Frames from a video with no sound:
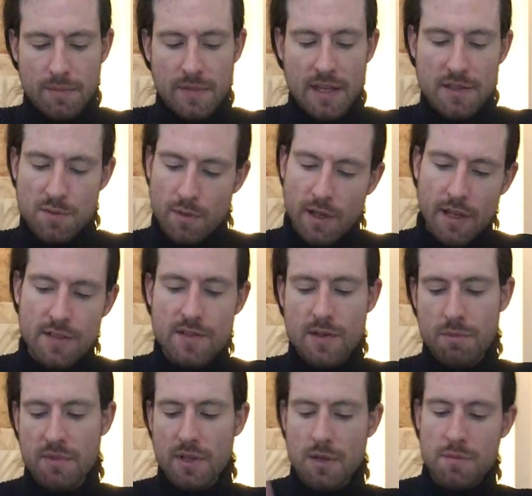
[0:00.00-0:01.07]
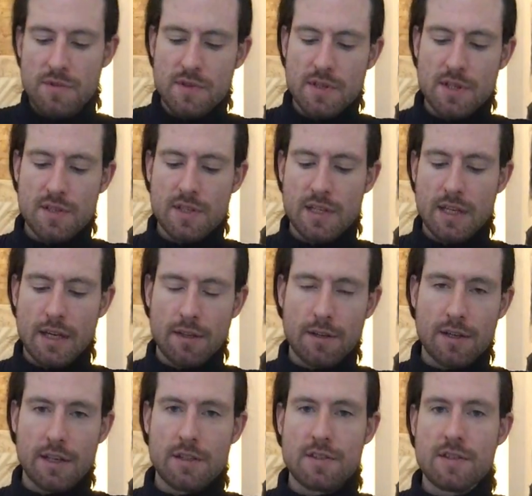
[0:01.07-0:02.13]
That's why sometimes these together
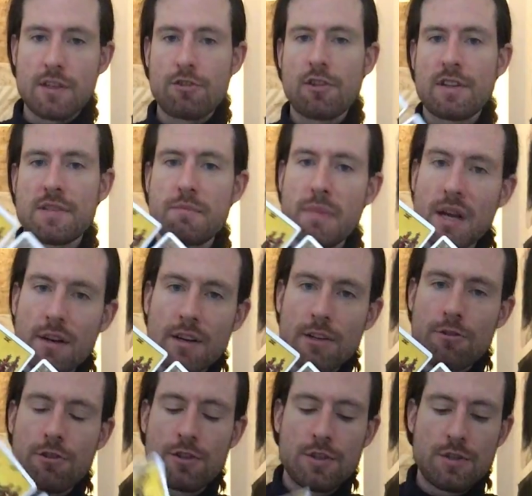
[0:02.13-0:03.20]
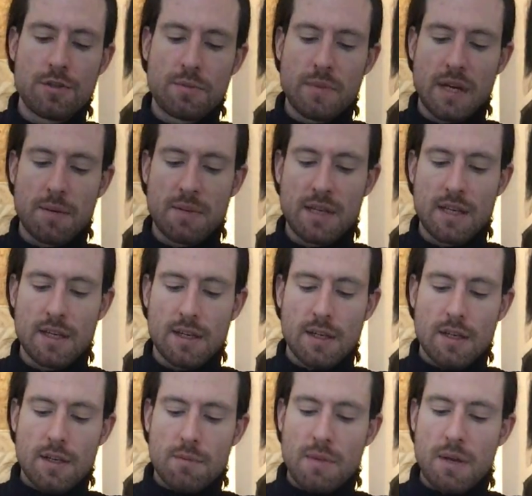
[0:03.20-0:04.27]
can suggest marriage too. Maybe
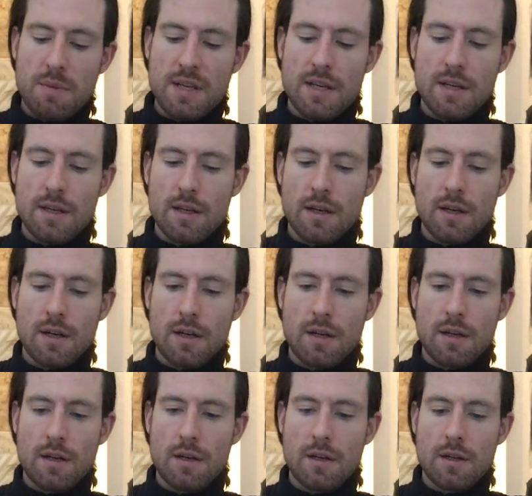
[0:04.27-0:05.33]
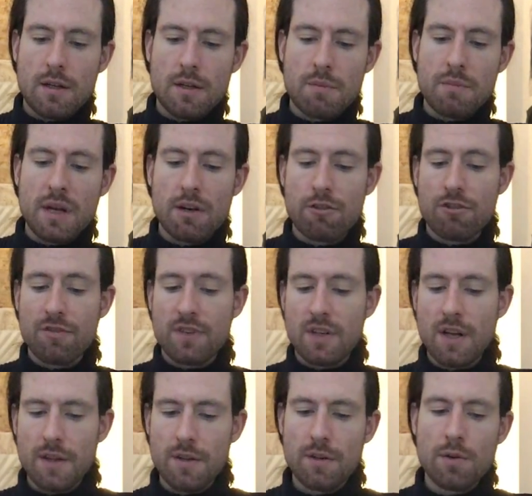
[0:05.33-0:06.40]
the marriage of
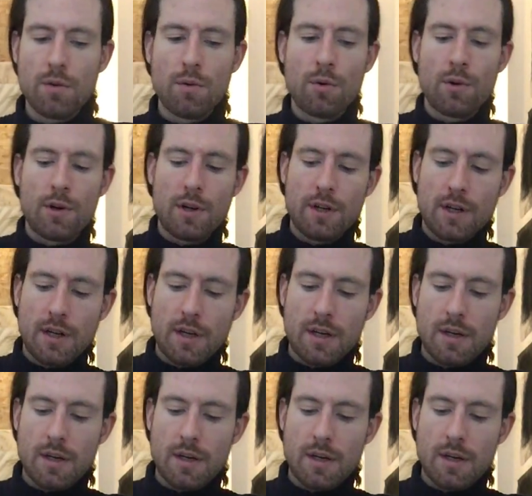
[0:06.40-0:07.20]
another, or